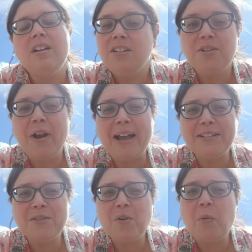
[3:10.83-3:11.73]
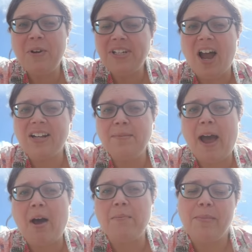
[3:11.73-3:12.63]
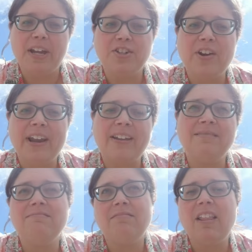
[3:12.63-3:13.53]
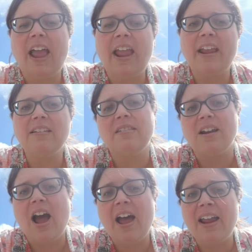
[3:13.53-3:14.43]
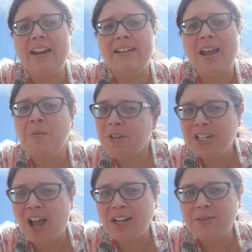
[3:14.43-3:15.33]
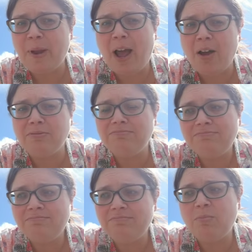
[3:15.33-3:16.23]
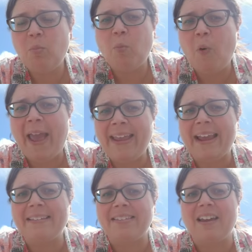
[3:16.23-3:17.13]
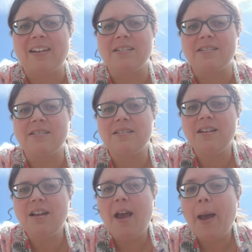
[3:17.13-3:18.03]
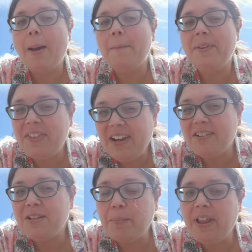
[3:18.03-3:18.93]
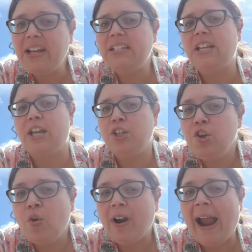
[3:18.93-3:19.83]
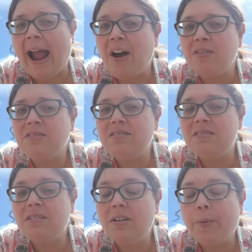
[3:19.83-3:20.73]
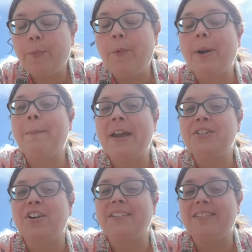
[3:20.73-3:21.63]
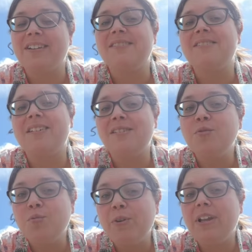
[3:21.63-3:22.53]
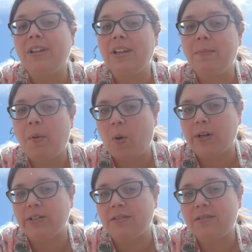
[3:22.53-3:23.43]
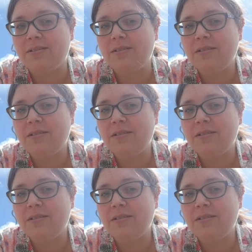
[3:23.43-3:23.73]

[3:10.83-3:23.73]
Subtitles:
So guys, we talked about measuring length and height, and we talked about weighing things. But there's a place in your house where measuring things is really important.